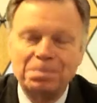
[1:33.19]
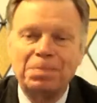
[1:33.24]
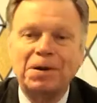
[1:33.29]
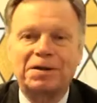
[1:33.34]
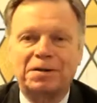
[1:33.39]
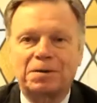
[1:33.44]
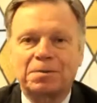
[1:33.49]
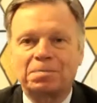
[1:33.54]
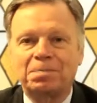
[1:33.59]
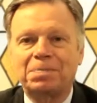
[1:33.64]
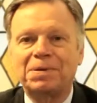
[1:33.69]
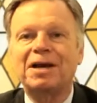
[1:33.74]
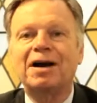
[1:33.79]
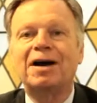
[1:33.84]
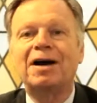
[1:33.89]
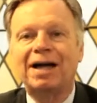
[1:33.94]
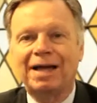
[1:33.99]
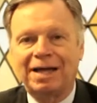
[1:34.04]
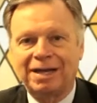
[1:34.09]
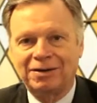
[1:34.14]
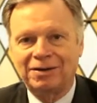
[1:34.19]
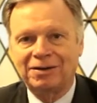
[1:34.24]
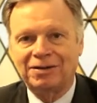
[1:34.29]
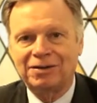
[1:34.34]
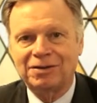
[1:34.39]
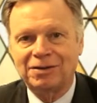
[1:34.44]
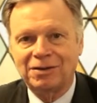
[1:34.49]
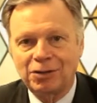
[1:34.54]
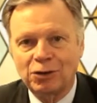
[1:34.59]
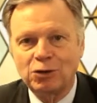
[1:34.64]
But
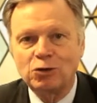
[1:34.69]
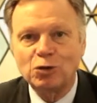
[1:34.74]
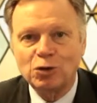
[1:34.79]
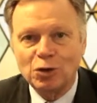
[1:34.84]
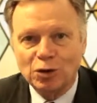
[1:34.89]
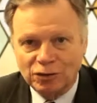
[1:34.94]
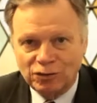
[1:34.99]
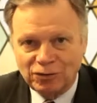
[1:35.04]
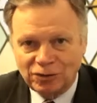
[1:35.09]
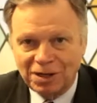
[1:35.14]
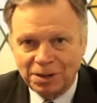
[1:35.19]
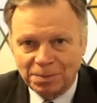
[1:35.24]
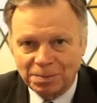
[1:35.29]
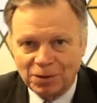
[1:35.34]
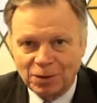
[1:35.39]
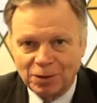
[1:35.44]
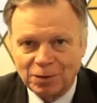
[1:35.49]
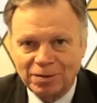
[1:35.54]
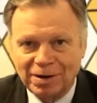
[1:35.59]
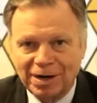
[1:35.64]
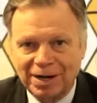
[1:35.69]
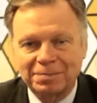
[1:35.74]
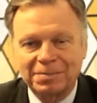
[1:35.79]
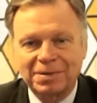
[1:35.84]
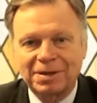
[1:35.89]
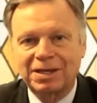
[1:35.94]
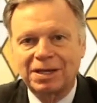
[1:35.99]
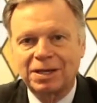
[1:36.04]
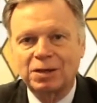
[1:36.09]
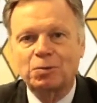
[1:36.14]
beyond the New York City program,
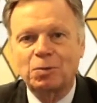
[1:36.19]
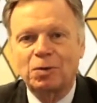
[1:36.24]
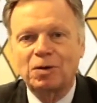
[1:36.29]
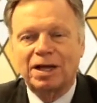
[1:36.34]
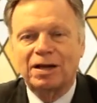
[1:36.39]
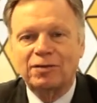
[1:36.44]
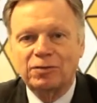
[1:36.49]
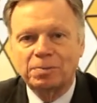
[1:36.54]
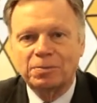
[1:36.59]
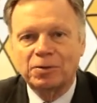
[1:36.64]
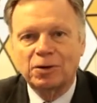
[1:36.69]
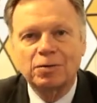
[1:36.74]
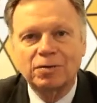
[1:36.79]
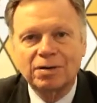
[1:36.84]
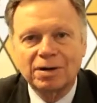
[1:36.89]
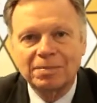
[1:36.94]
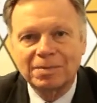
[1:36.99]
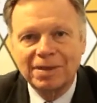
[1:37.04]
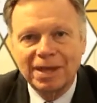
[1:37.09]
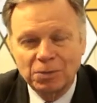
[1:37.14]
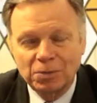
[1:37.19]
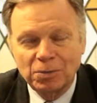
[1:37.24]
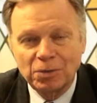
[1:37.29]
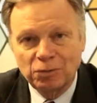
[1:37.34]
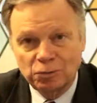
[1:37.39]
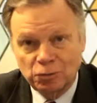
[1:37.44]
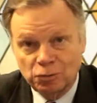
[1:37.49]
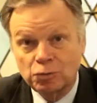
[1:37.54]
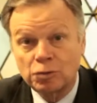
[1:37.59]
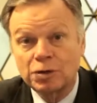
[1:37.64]
it will have a program that
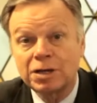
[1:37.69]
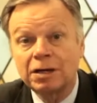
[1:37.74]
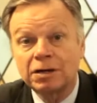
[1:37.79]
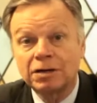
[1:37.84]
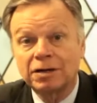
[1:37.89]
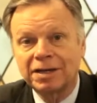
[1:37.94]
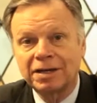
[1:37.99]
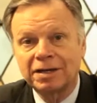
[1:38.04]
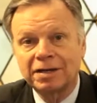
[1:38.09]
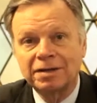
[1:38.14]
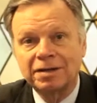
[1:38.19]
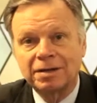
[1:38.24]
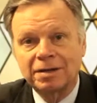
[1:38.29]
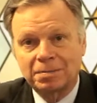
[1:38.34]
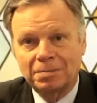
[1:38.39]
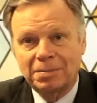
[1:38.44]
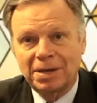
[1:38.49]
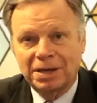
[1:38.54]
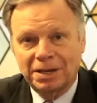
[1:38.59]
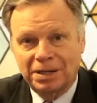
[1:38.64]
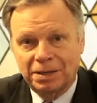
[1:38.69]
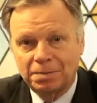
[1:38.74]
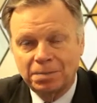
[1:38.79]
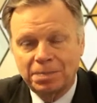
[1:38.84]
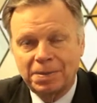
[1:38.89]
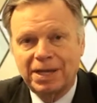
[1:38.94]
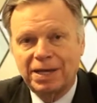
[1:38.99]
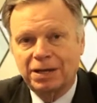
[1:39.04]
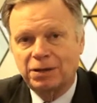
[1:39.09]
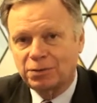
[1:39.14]
will really make an
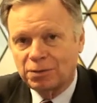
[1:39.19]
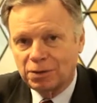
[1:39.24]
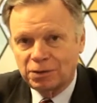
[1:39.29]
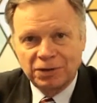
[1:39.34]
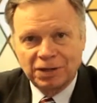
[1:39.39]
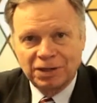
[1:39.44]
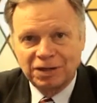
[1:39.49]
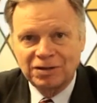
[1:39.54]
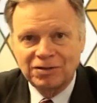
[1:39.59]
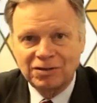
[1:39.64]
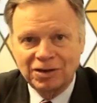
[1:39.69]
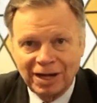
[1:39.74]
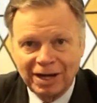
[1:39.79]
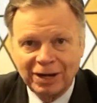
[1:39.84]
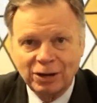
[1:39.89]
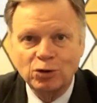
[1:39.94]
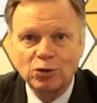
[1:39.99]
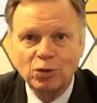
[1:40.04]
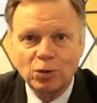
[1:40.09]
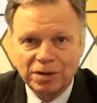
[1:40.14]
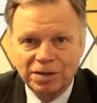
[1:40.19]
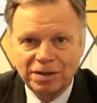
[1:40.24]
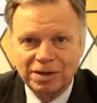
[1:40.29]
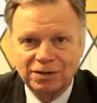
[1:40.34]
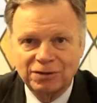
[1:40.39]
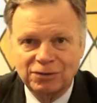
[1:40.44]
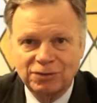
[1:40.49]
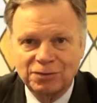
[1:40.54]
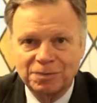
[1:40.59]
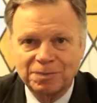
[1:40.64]
impact throughout the entire
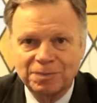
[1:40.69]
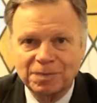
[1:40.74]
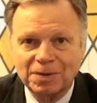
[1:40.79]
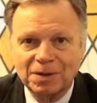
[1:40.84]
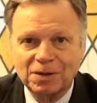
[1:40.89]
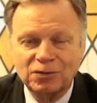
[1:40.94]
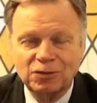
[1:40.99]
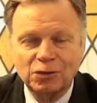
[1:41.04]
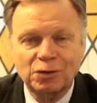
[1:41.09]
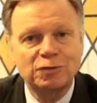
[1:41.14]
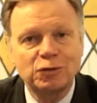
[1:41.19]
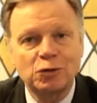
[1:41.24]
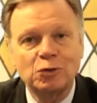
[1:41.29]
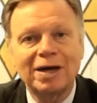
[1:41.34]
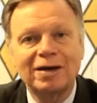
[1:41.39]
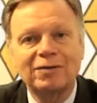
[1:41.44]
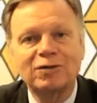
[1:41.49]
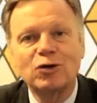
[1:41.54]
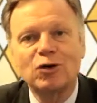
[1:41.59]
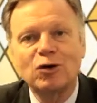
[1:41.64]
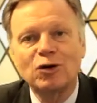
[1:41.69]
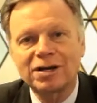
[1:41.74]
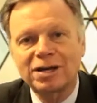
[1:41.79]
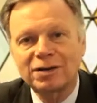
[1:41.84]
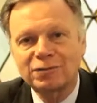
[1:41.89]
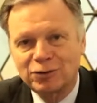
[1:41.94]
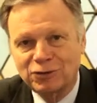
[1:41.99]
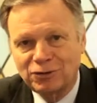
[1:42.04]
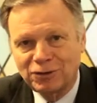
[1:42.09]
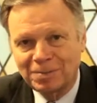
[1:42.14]
Northeast. So if you have a
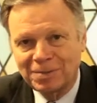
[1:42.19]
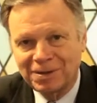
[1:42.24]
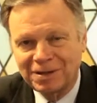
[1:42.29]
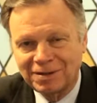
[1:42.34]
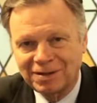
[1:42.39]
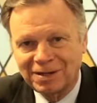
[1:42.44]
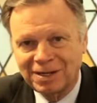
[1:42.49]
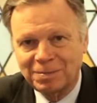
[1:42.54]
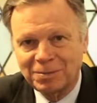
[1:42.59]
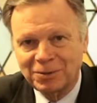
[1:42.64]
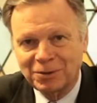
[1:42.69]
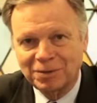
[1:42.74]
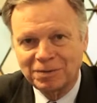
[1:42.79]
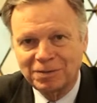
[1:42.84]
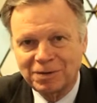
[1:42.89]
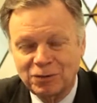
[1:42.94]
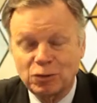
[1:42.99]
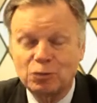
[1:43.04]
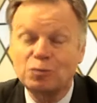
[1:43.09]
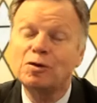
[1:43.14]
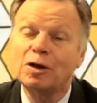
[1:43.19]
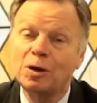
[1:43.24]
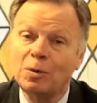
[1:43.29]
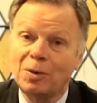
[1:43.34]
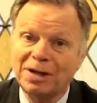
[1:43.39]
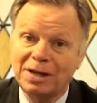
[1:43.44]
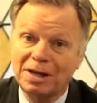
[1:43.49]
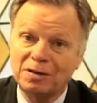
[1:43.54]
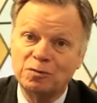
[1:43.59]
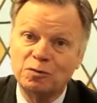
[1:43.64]
longing for something deeper, if you really
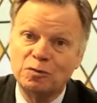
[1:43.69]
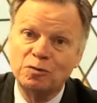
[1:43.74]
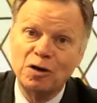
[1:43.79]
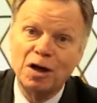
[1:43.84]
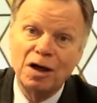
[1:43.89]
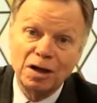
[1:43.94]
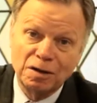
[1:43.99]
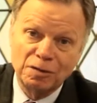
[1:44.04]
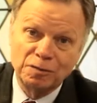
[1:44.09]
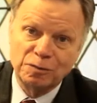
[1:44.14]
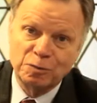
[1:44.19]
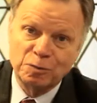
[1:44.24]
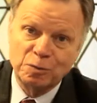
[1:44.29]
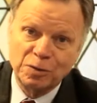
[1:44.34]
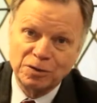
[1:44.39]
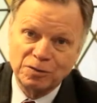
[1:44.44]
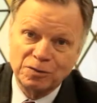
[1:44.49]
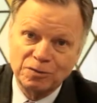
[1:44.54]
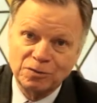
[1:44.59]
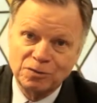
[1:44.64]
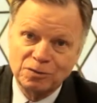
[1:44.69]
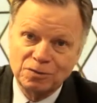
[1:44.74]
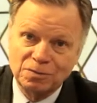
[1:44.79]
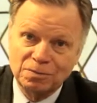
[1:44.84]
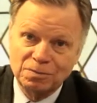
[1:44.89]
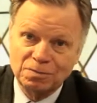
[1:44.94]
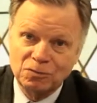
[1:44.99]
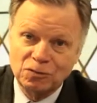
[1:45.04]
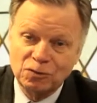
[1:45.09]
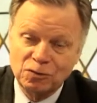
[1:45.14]
want to get involved with
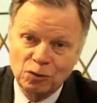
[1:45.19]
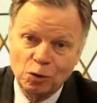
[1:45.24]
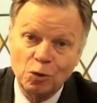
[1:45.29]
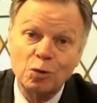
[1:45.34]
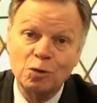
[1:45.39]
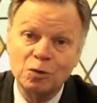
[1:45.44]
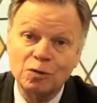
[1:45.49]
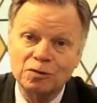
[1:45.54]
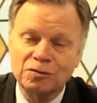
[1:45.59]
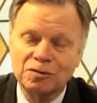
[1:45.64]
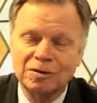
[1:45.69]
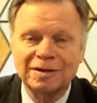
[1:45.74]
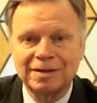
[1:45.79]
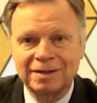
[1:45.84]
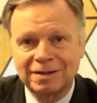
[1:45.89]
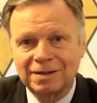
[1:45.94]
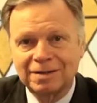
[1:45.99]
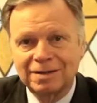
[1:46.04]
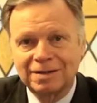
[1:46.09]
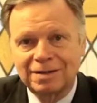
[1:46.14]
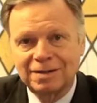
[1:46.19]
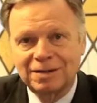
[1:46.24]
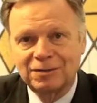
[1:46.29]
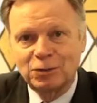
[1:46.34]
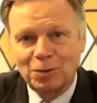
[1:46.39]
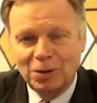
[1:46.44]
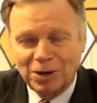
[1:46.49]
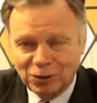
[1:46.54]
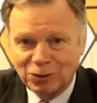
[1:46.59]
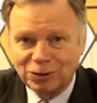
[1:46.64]
souls, if
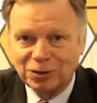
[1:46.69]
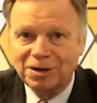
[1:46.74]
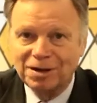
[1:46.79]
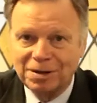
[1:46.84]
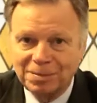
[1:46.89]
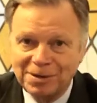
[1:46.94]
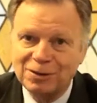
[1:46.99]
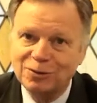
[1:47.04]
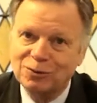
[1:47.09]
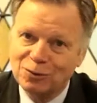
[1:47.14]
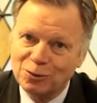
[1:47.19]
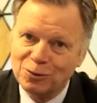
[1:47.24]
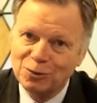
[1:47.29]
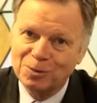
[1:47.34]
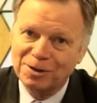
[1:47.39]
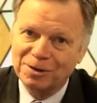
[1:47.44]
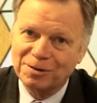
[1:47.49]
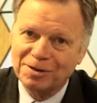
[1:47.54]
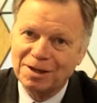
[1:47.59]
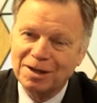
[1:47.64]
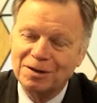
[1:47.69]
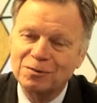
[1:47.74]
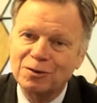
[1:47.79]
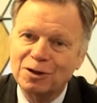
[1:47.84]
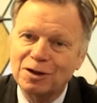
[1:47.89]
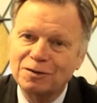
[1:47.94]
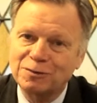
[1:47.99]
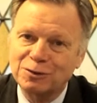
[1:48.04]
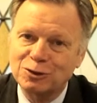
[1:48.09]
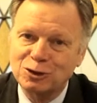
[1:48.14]
you want to learn how to be a soul winner and get
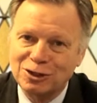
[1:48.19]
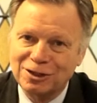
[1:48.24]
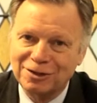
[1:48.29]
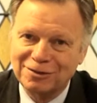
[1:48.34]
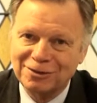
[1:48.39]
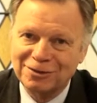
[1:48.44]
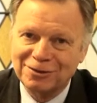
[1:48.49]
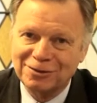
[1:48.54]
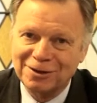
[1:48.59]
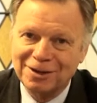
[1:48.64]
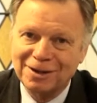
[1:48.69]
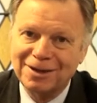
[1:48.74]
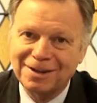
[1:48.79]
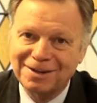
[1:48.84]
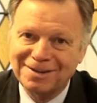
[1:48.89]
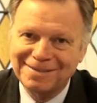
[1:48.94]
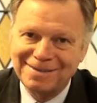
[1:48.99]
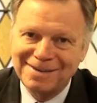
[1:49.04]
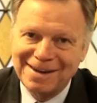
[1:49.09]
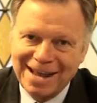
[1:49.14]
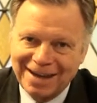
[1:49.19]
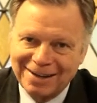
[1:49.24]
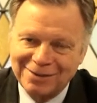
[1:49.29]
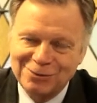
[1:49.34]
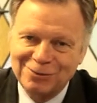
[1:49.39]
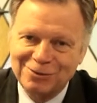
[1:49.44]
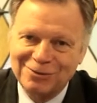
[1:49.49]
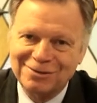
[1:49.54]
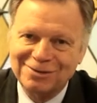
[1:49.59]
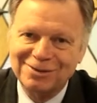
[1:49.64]
involved for Jesus,
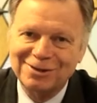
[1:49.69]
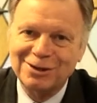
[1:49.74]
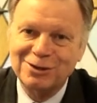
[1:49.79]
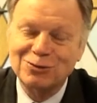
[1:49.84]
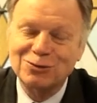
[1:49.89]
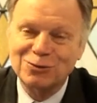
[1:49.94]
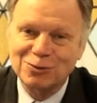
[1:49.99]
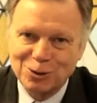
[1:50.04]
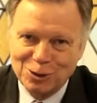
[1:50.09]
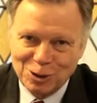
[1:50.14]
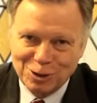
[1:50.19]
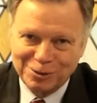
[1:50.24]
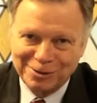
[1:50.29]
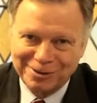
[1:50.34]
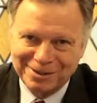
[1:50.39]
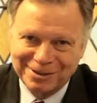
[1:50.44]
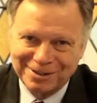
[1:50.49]
NETS is for you.